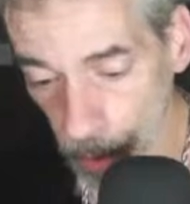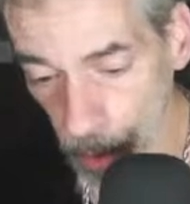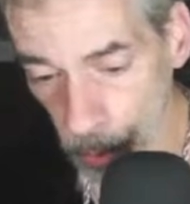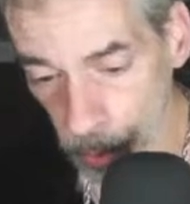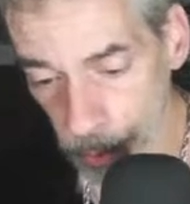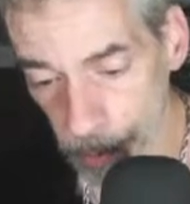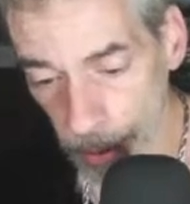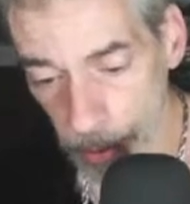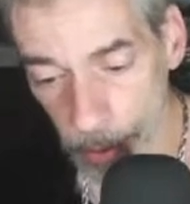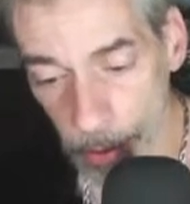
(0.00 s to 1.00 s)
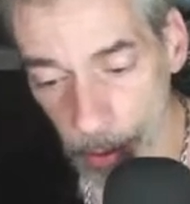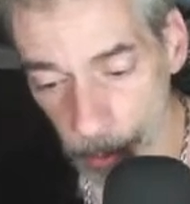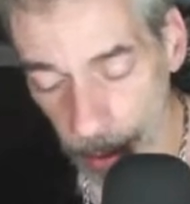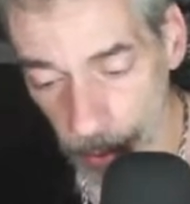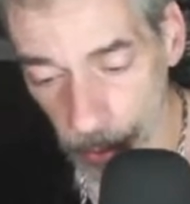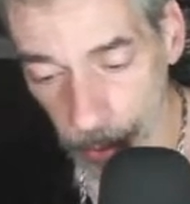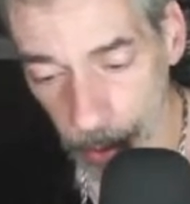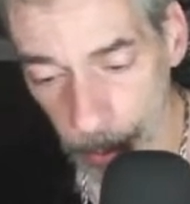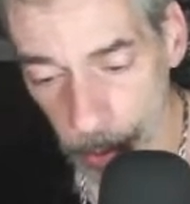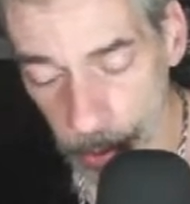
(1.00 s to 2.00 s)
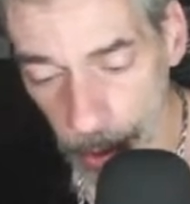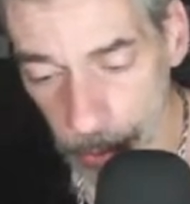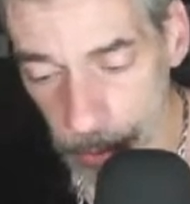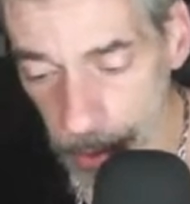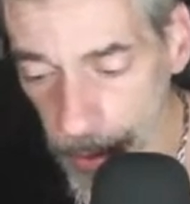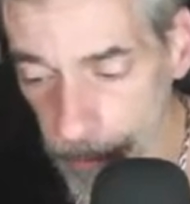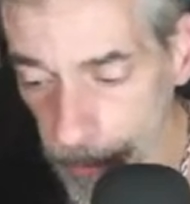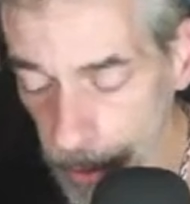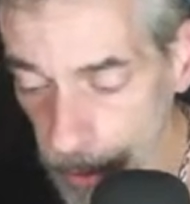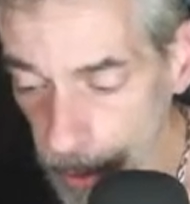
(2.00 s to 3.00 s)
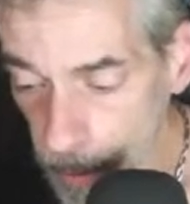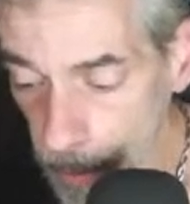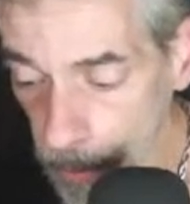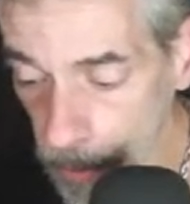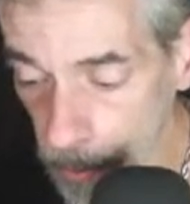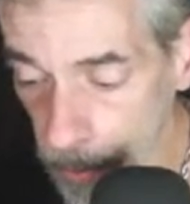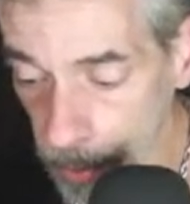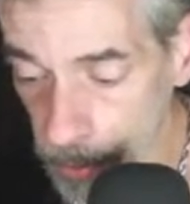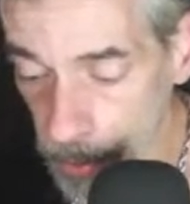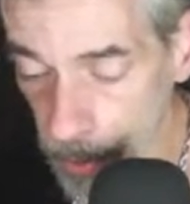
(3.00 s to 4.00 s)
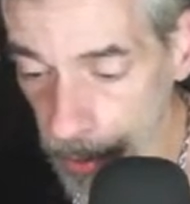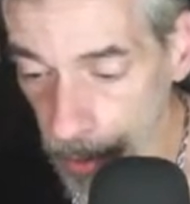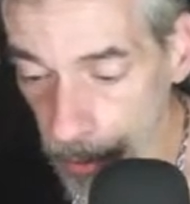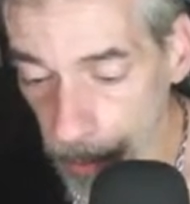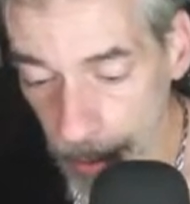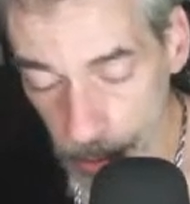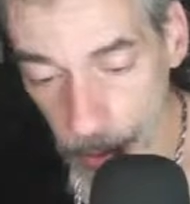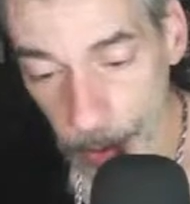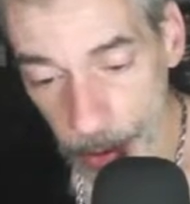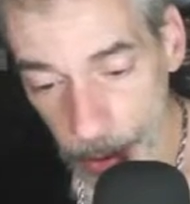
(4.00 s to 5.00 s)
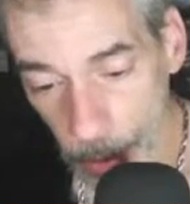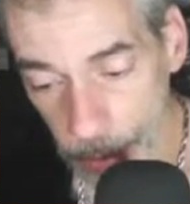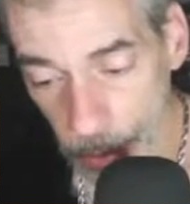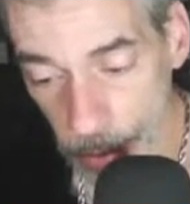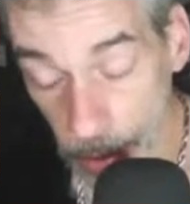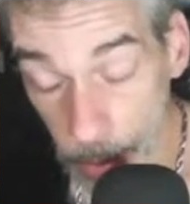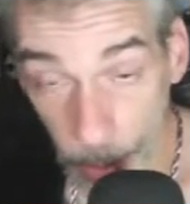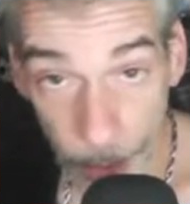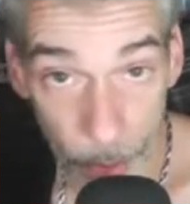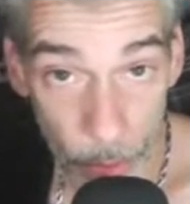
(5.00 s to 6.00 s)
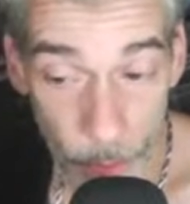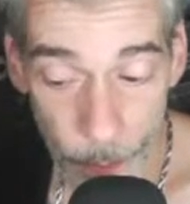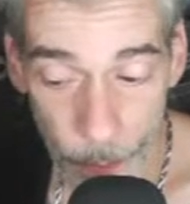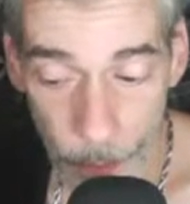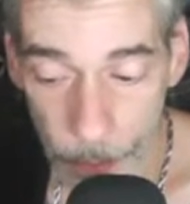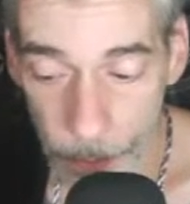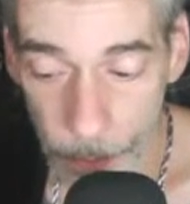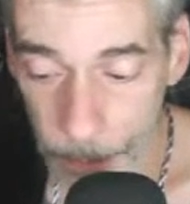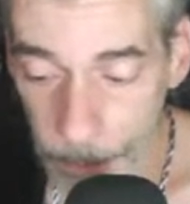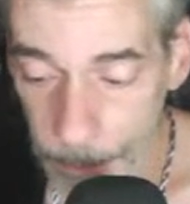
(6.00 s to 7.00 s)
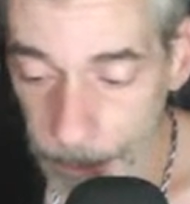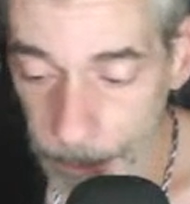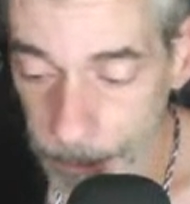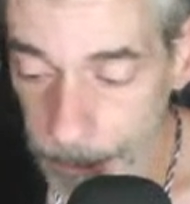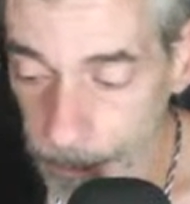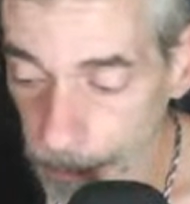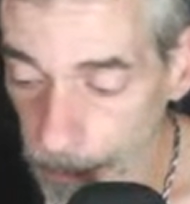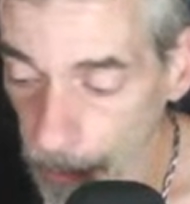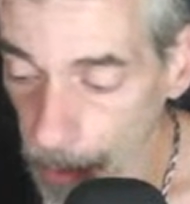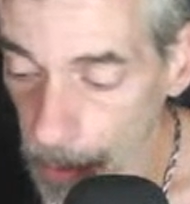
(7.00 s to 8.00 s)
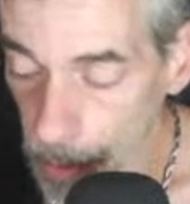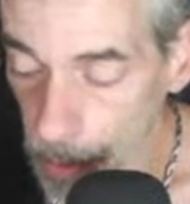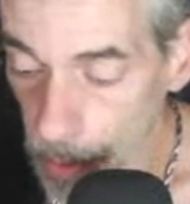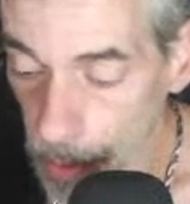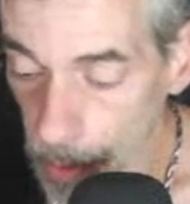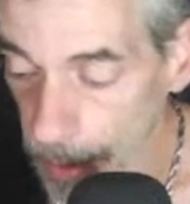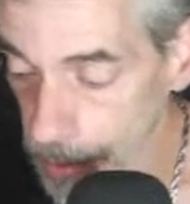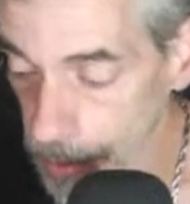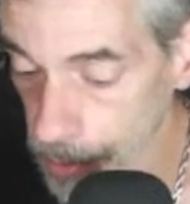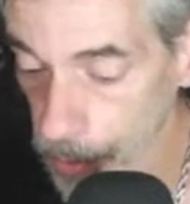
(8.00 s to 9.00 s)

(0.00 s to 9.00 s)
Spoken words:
with respect to this little pentacle that I put together today. But the pentacle itself turns out to be very useful. And so